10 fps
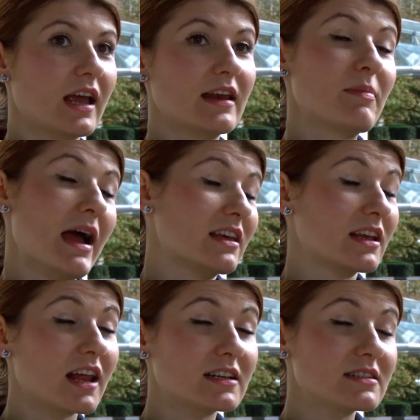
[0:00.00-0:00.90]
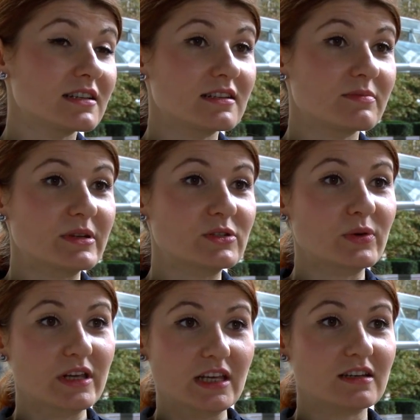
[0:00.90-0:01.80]
in a bank in London
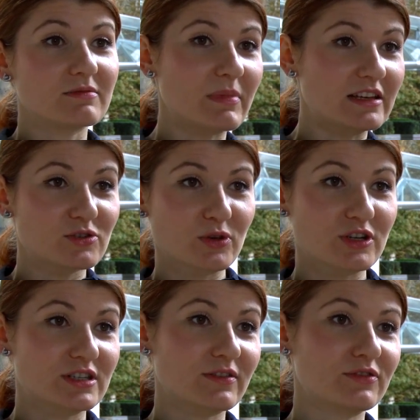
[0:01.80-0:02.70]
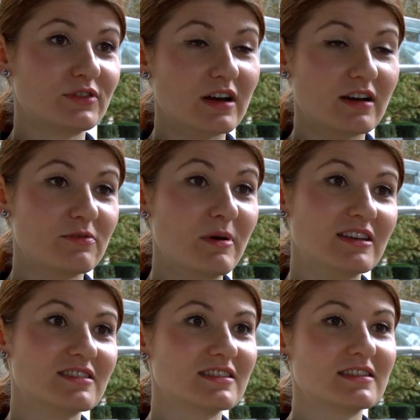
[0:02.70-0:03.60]
between my 2 years of
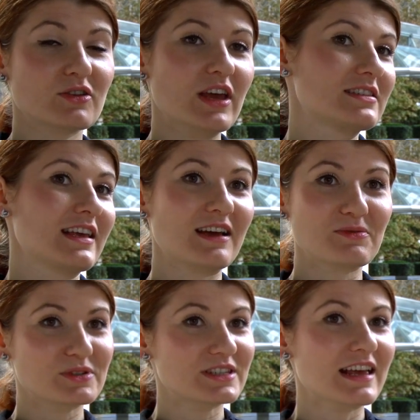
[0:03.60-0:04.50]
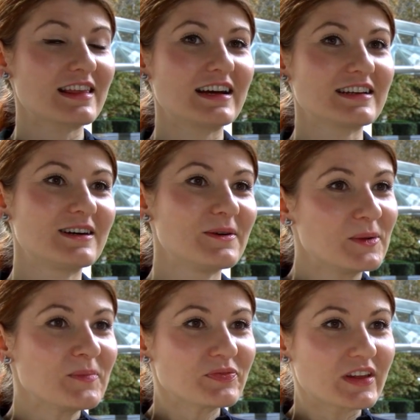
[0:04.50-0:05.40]
master's. So yes, I would say that
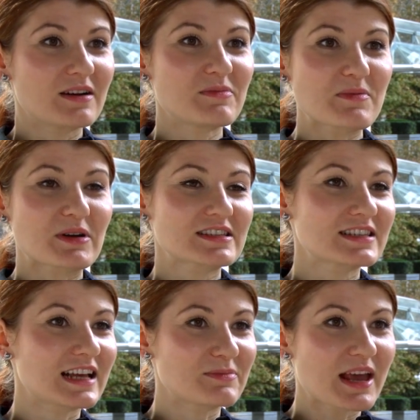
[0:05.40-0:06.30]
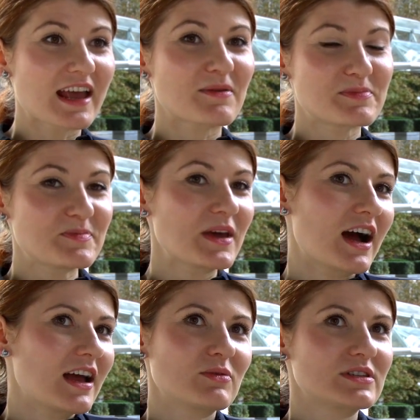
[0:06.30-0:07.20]
my master's at
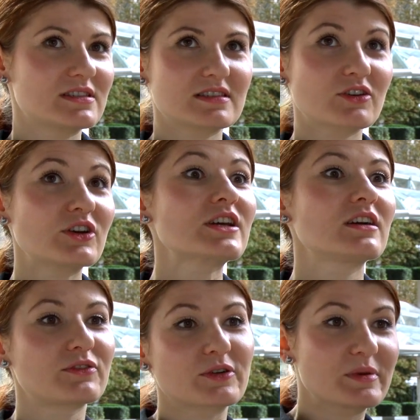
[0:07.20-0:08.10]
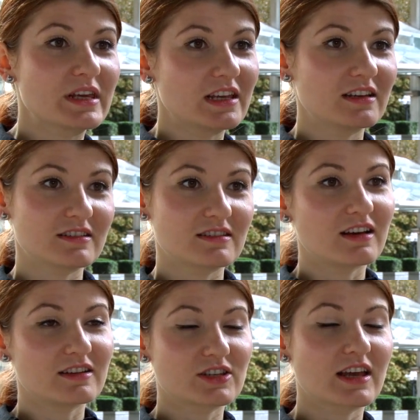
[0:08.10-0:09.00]
BI was critical for me
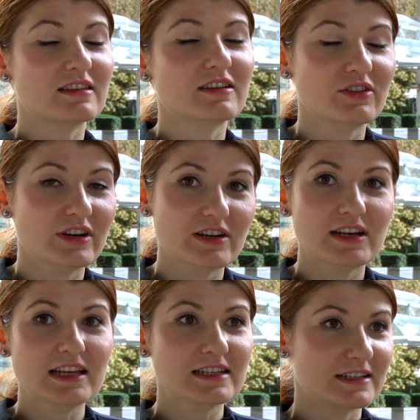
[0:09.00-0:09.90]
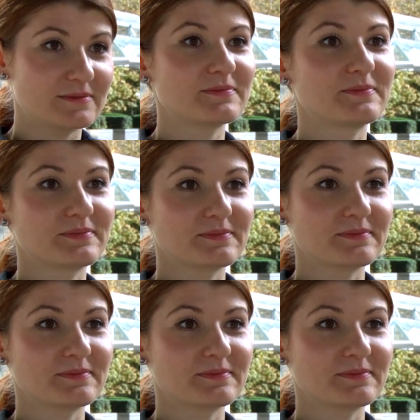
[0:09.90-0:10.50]
to get the career in London.